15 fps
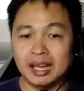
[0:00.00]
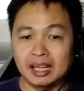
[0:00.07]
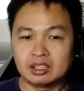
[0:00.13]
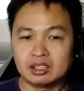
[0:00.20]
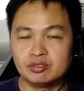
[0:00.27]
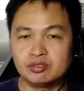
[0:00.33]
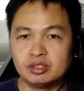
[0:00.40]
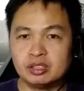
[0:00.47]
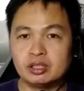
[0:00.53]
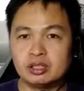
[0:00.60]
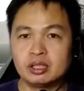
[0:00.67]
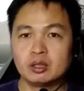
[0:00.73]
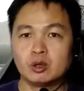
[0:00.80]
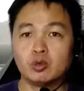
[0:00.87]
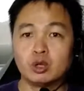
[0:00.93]
actively
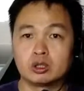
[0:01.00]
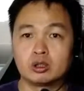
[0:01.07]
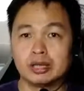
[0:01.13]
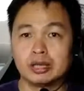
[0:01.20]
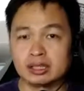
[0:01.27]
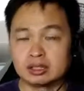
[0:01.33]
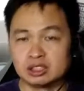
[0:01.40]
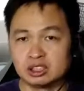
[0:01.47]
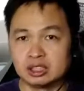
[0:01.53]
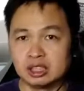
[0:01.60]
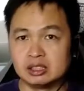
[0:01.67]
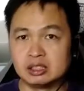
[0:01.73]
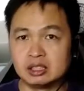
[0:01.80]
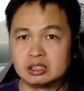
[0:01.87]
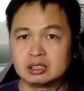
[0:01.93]
work on
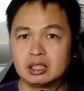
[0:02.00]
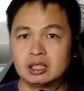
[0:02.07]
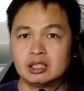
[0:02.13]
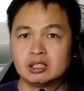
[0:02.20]
exercises